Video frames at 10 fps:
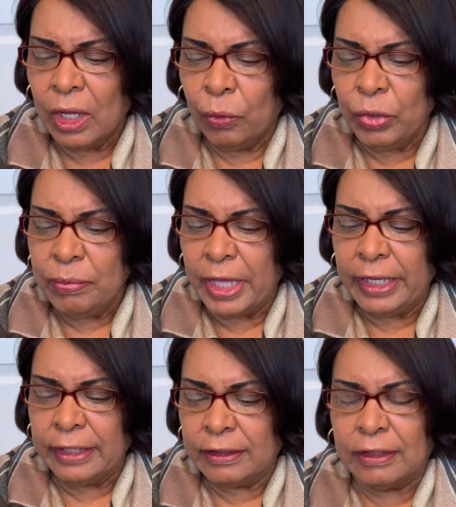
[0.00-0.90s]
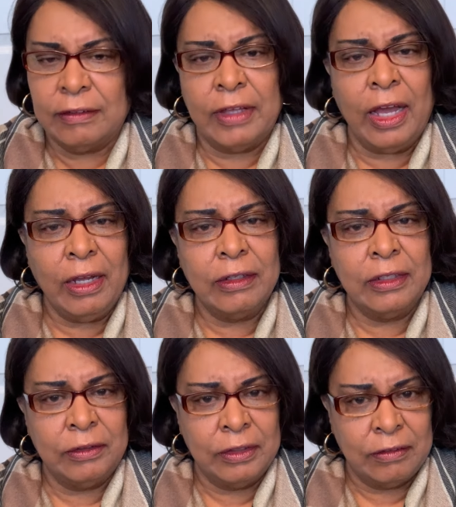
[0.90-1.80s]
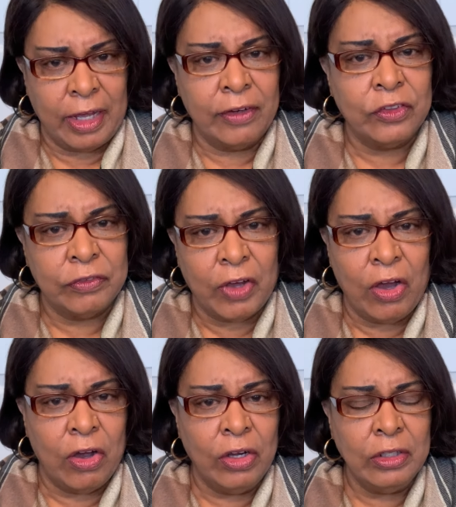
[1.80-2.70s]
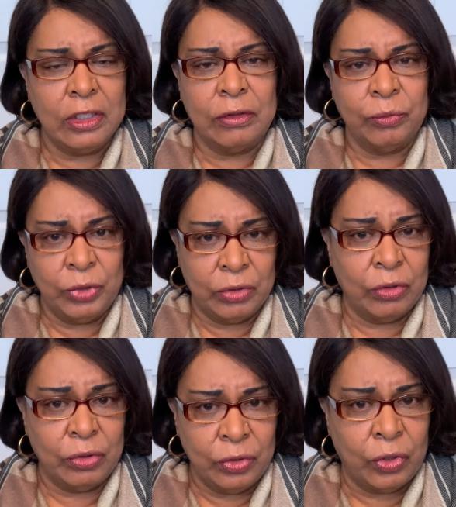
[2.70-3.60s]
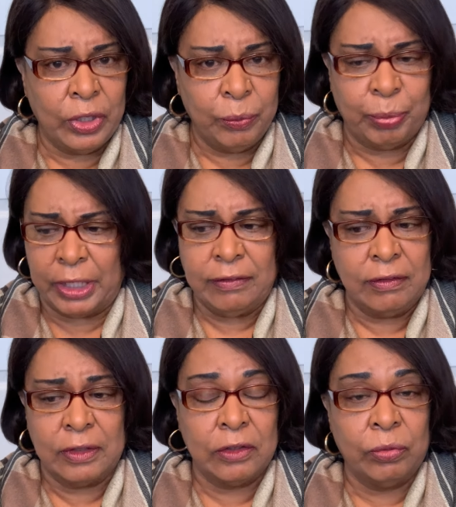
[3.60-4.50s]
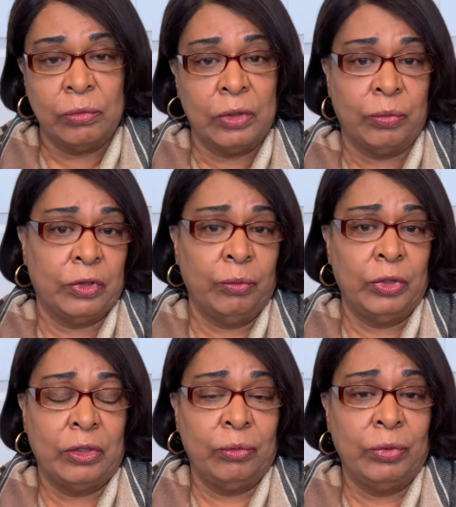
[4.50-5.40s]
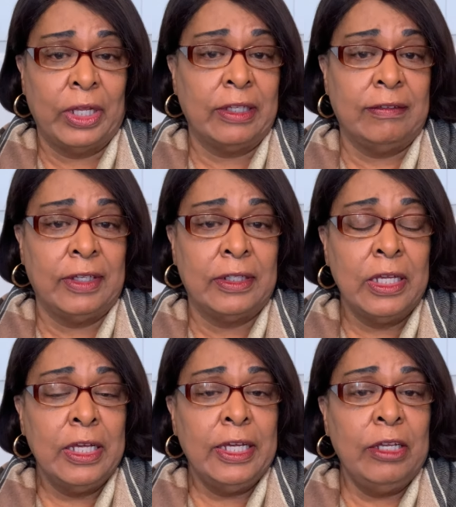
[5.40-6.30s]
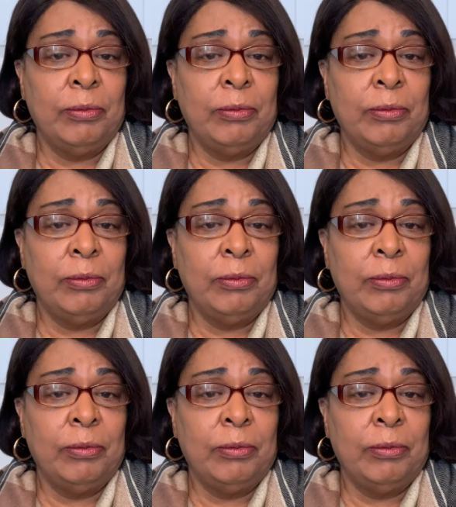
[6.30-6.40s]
we may get the desires of our heart. And we, you know, he blesses us with like he said, he